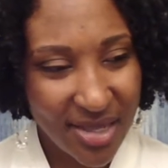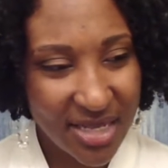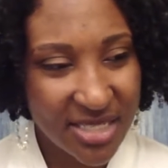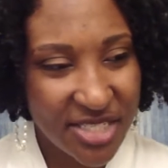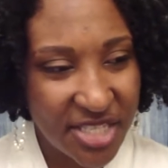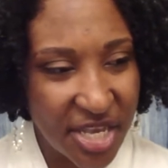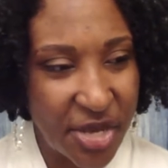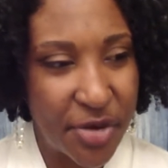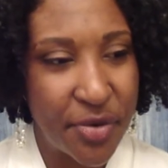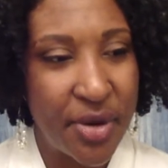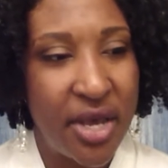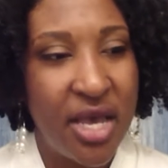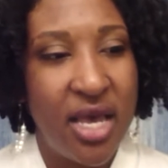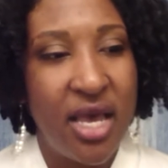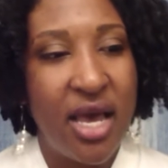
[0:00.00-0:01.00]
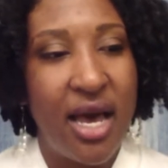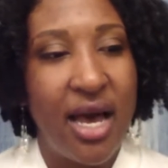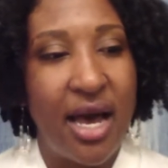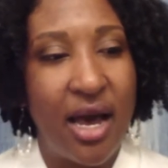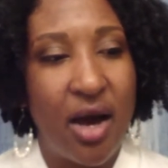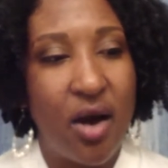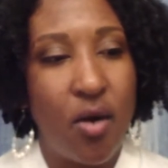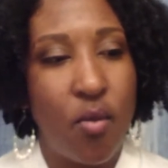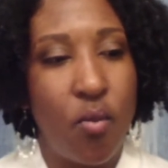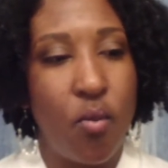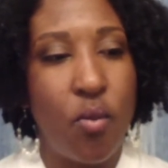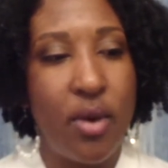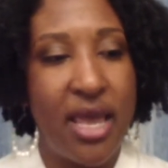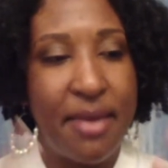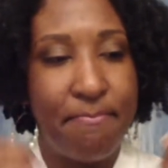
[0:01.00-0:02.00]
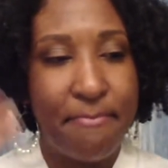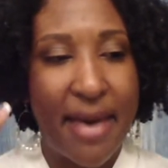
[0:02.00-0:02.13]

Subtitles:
so in